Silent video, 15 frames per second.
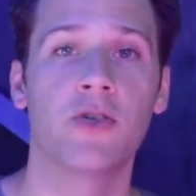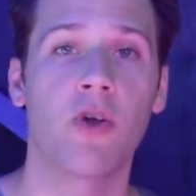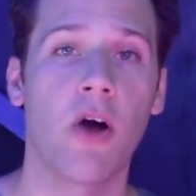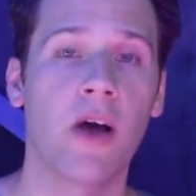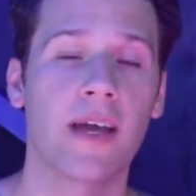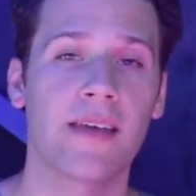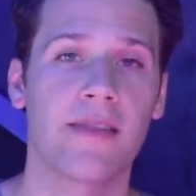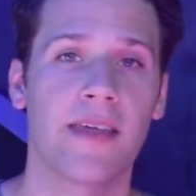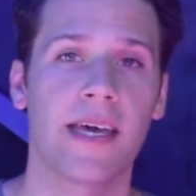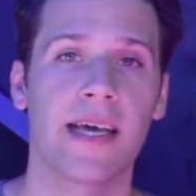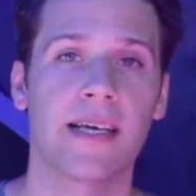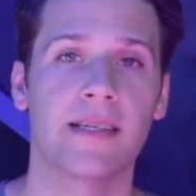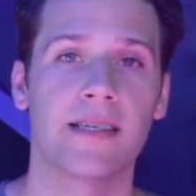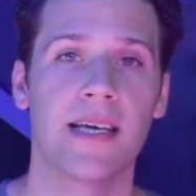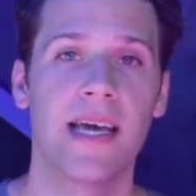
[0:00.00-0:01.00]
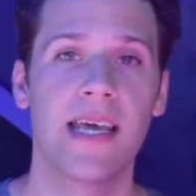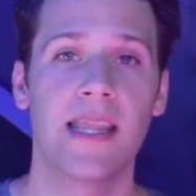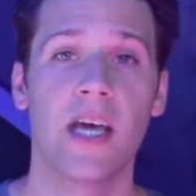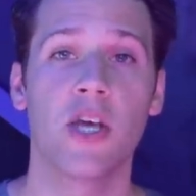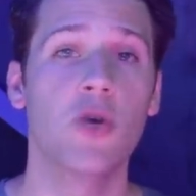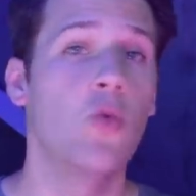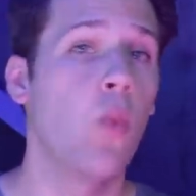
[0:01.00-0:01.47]
drawing things
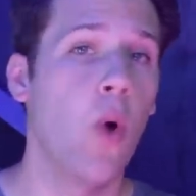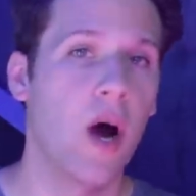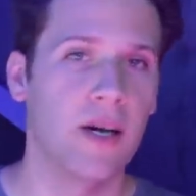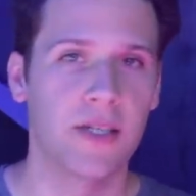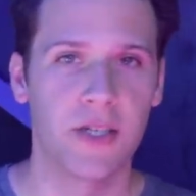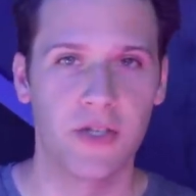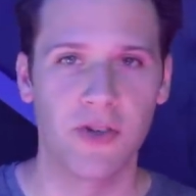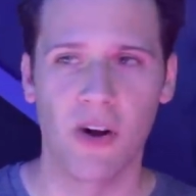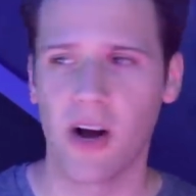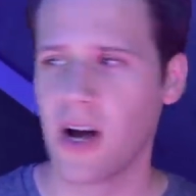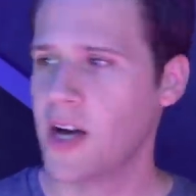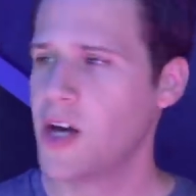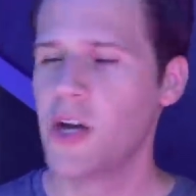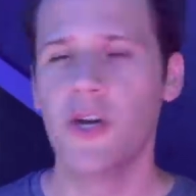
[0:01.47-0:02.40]
that you want to draw.